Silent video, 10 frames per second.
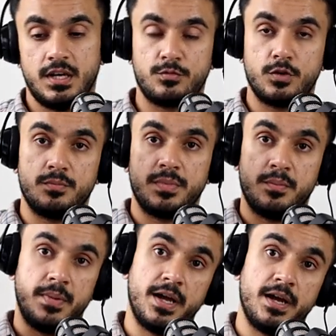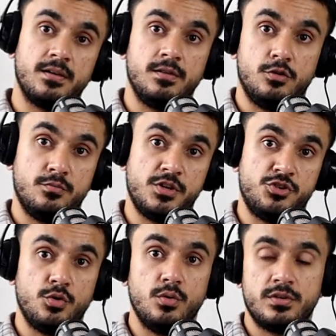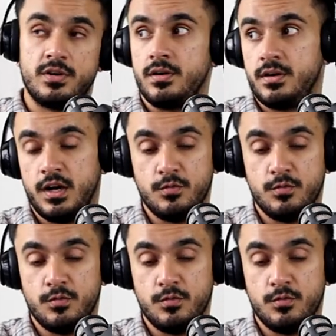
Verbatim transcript: I've got my bag on my shoulder.